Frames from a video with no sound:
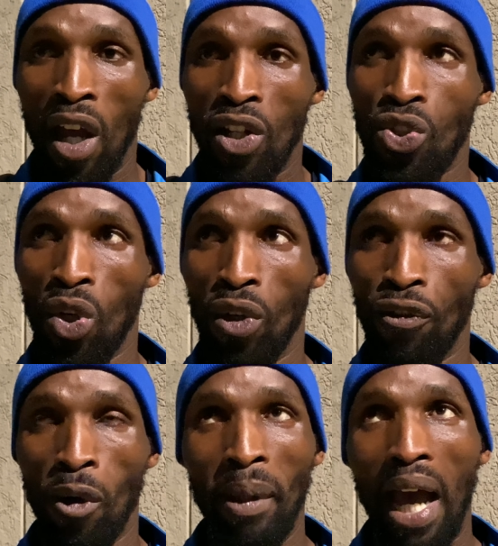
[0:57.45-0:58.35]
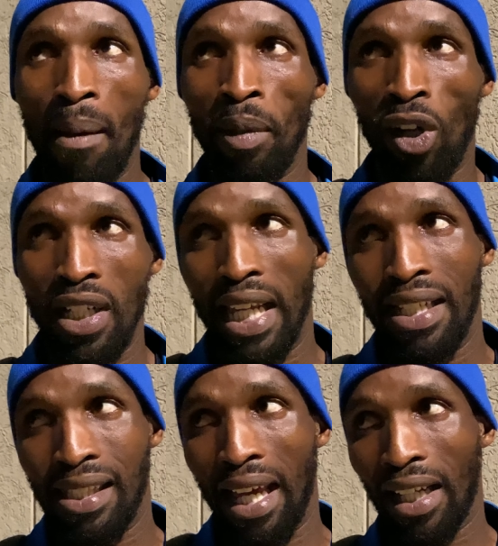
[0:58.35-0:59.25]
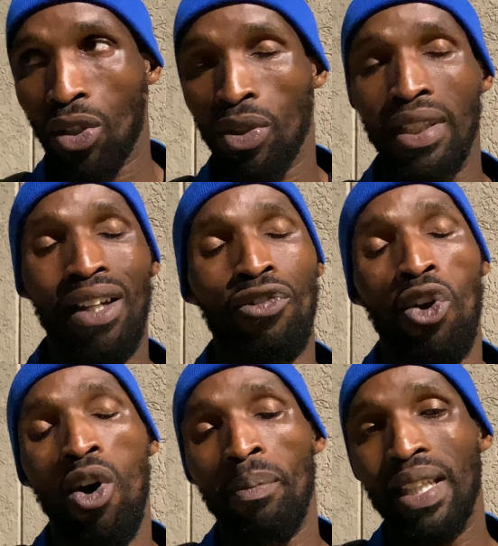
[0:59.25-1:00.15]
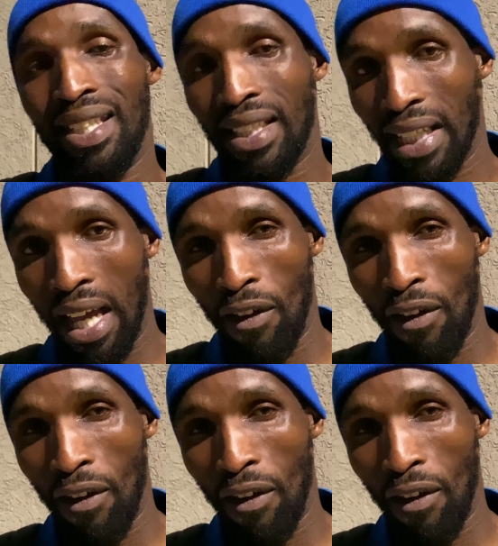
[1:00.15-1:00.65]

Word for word: So for me, because I decided to start from the uh,